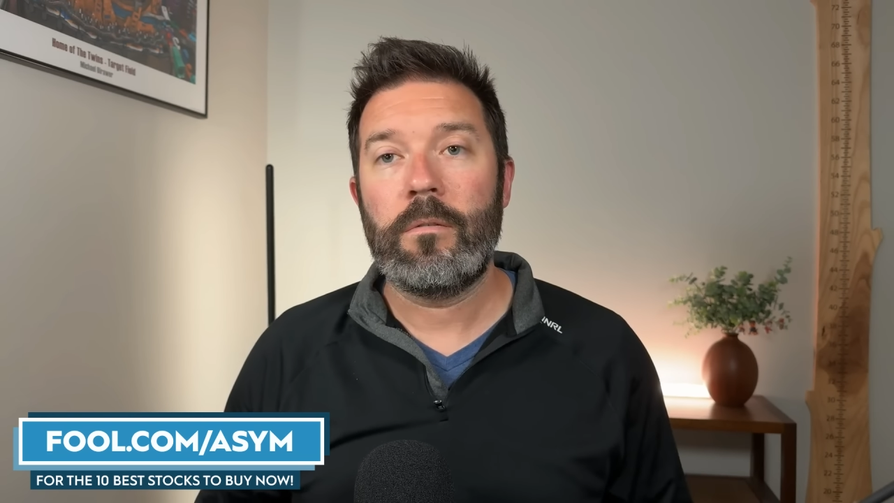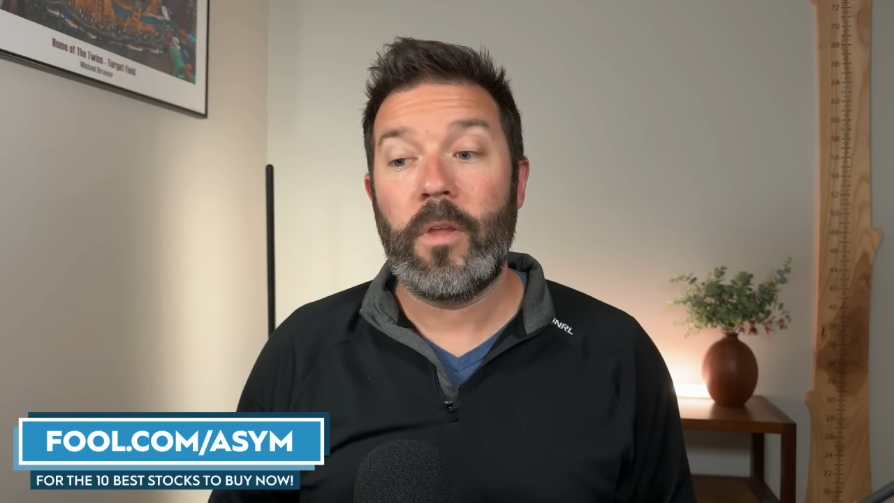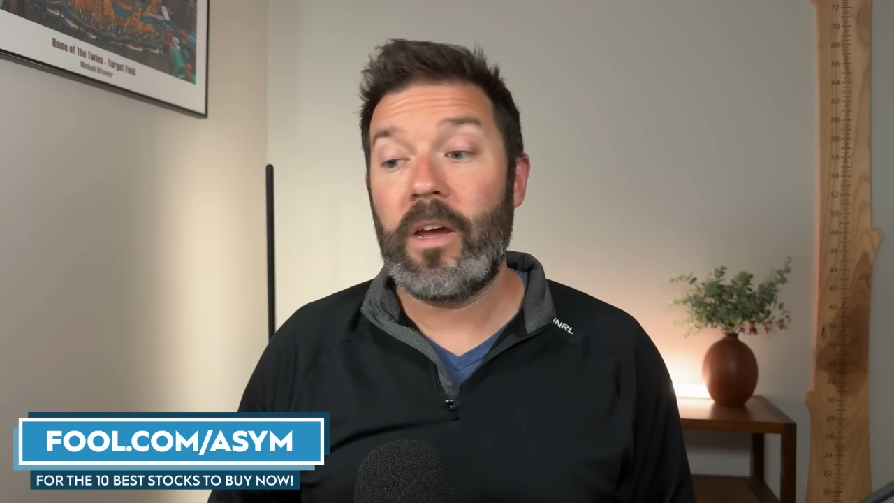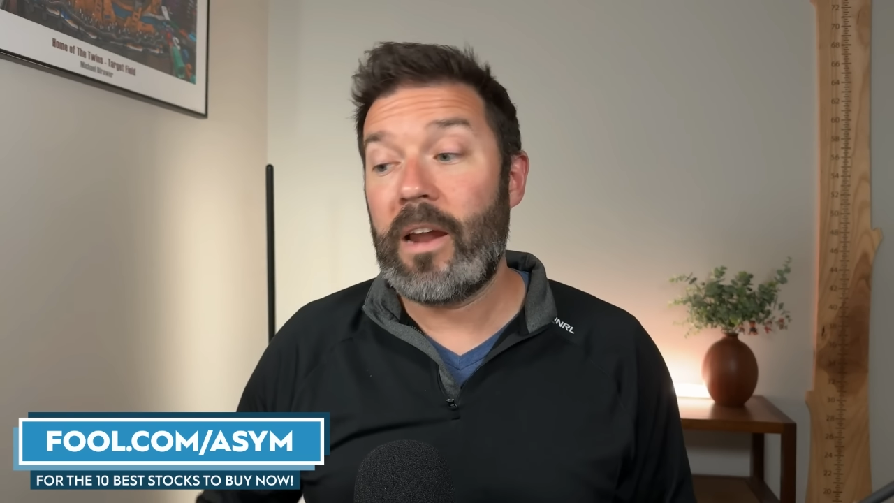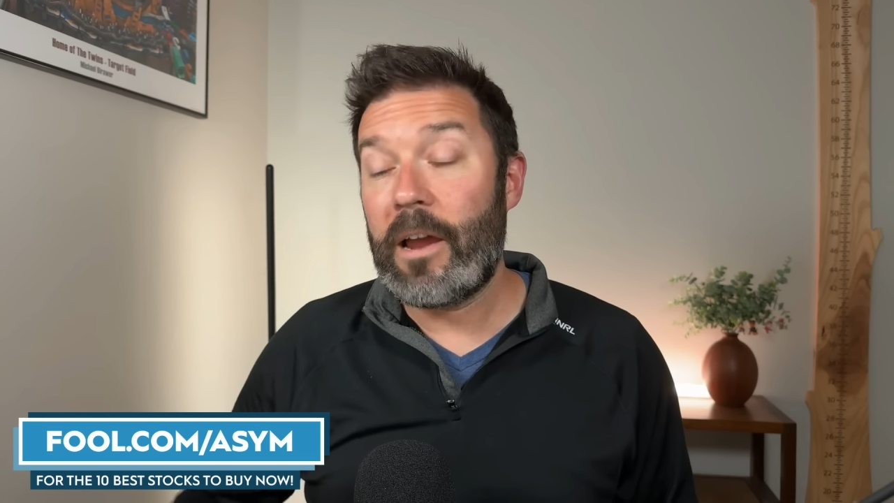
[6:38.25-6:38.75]

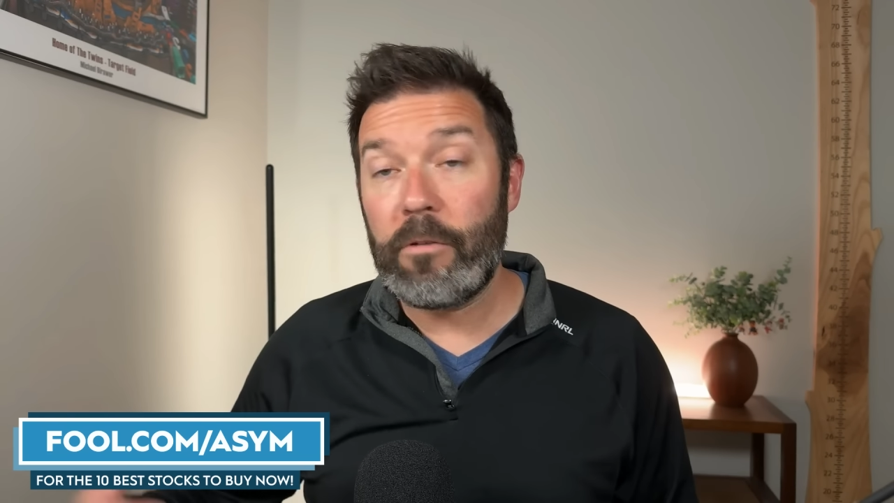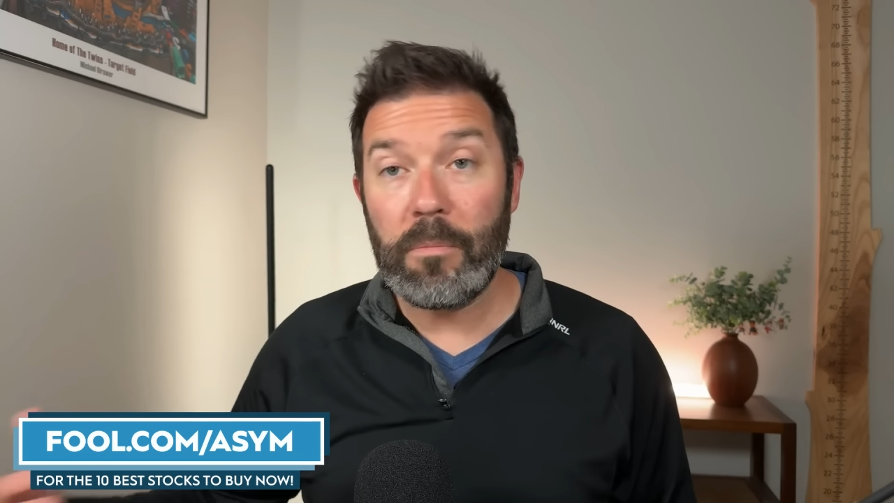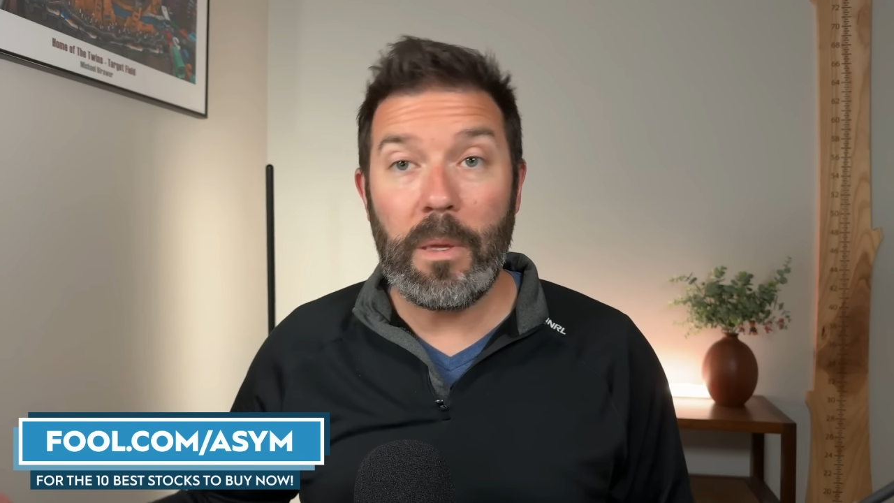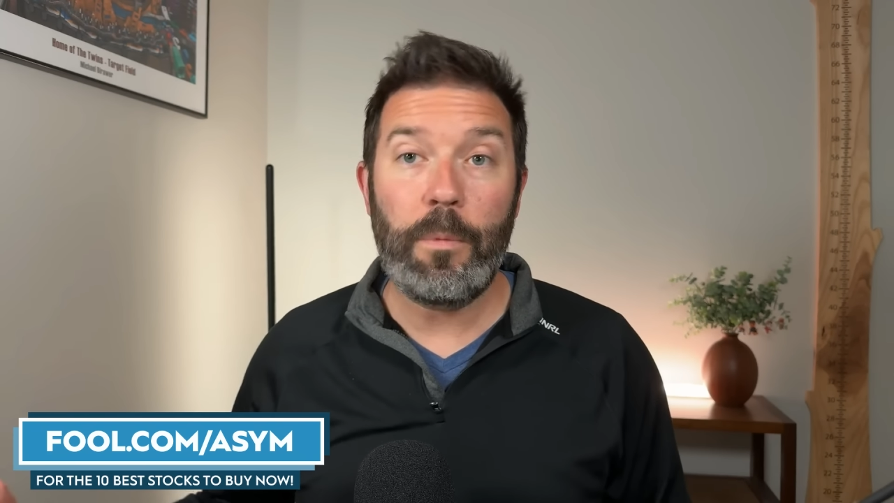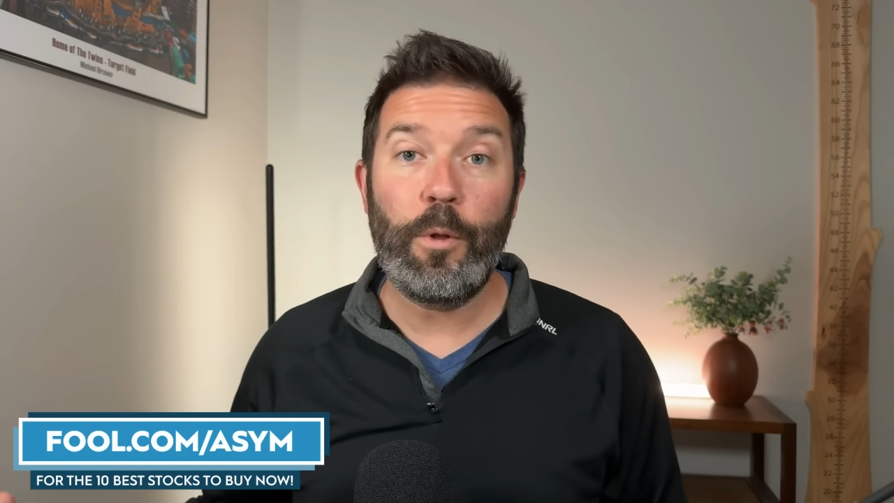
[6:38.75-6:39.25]
on hiring
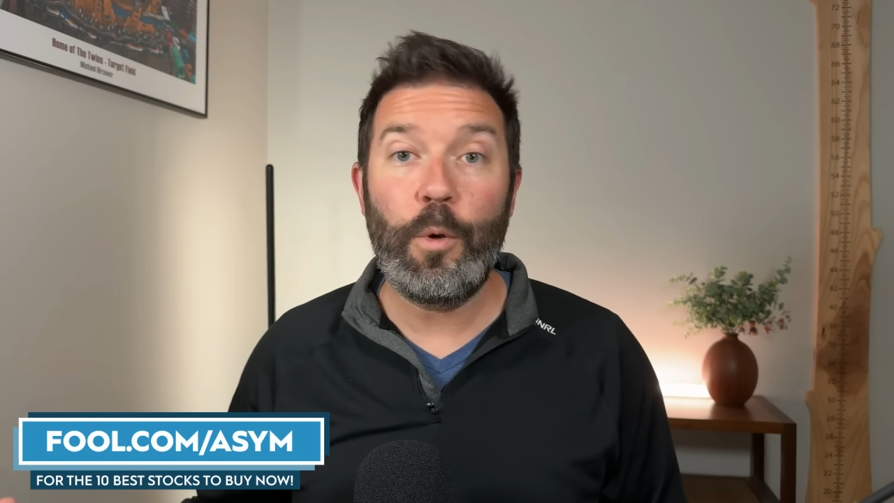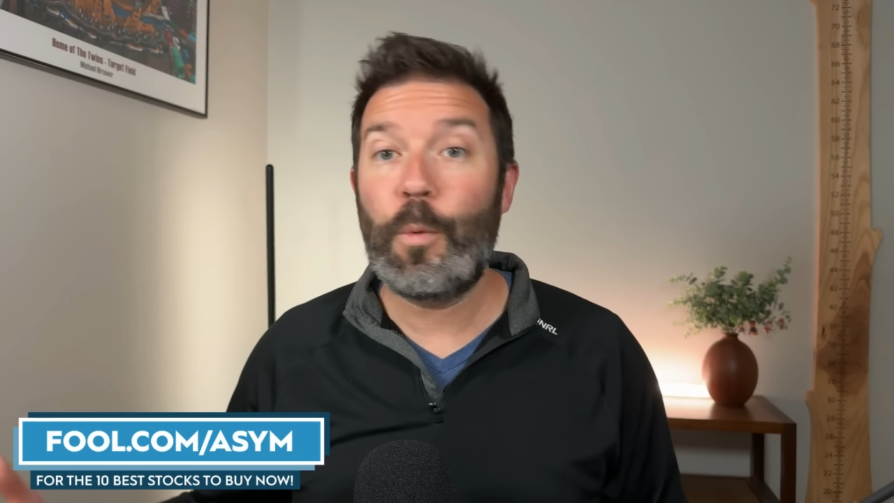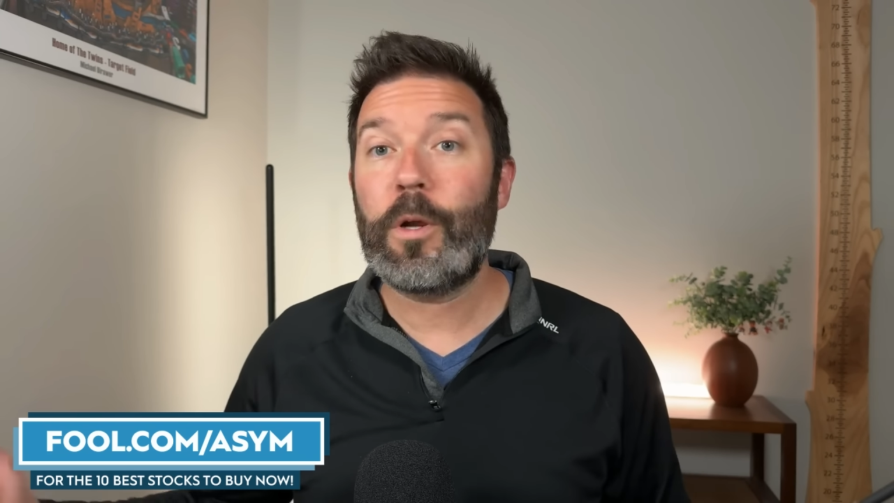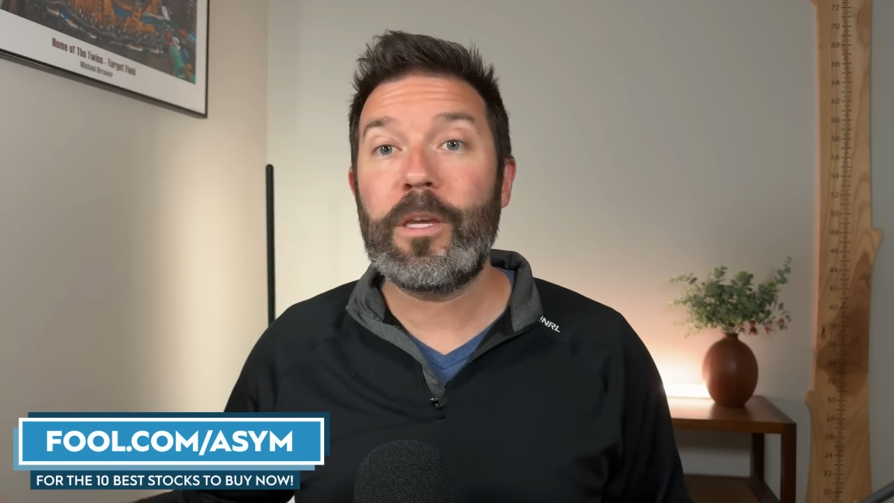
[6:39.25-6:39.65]
people who work